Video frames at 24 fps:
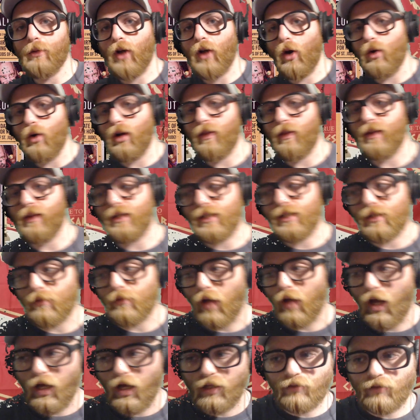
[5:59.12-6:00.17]
going to this,
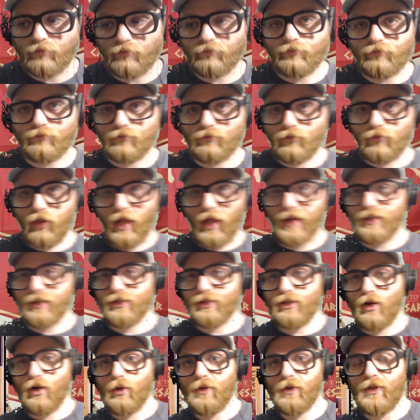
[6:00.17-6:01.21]
let us
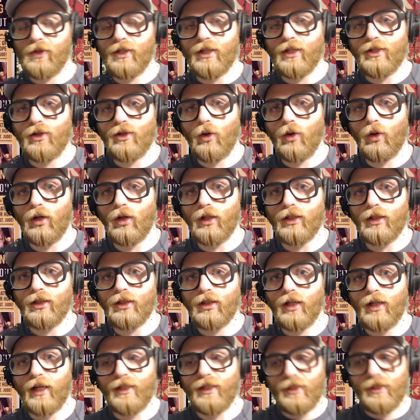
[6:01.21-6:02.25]
know in the Discord.
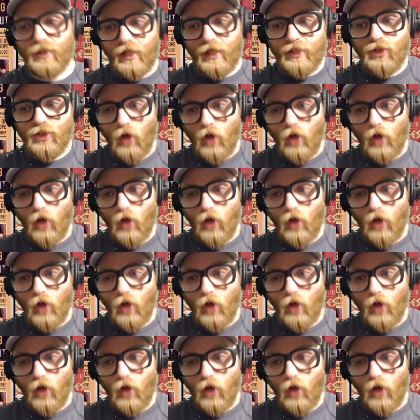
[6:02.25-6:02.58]
It's